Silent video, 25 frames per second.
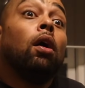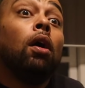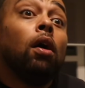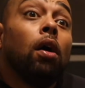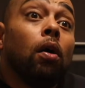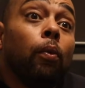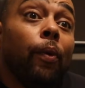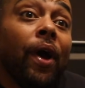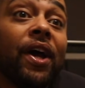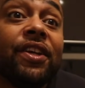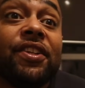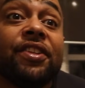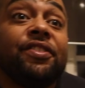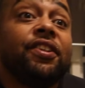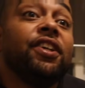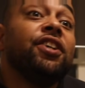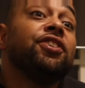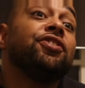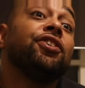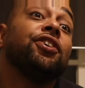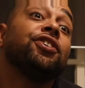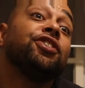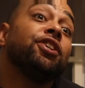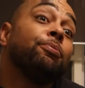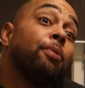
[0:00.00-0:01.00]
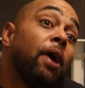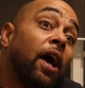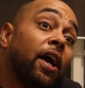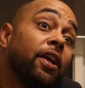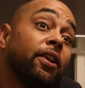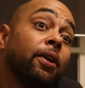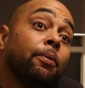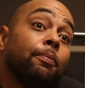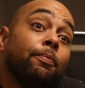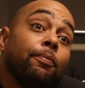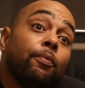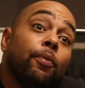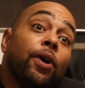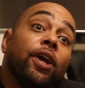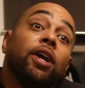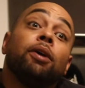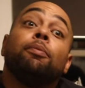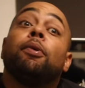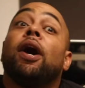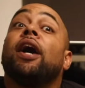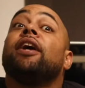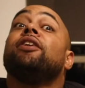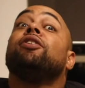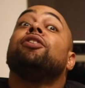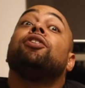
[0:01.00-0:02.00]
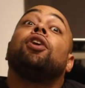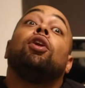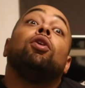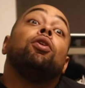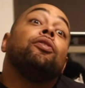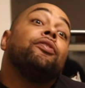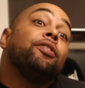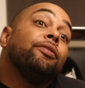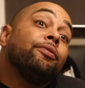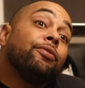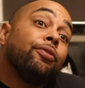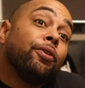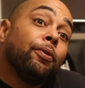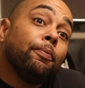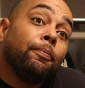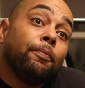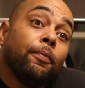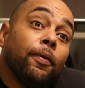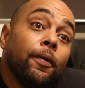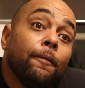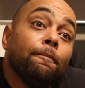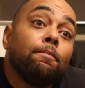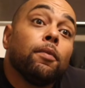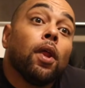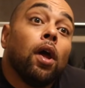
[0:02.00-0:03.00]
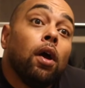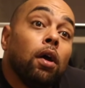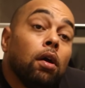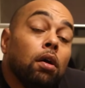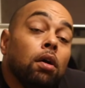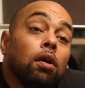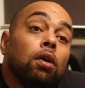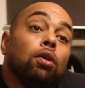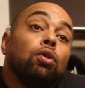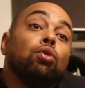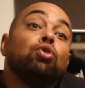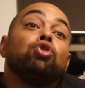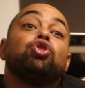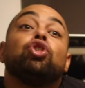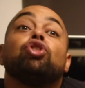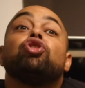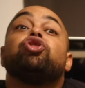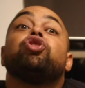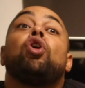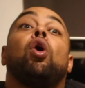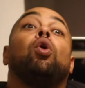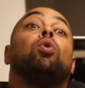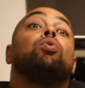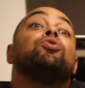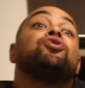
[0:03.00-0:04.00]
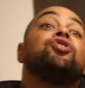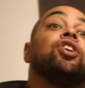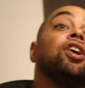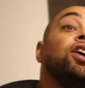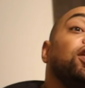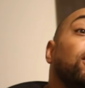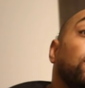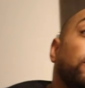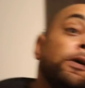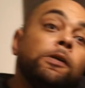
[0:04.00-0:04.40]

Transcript: Where are the t-shirts you're buying them? Where are you buying your clothing from? Who's your wholesaler?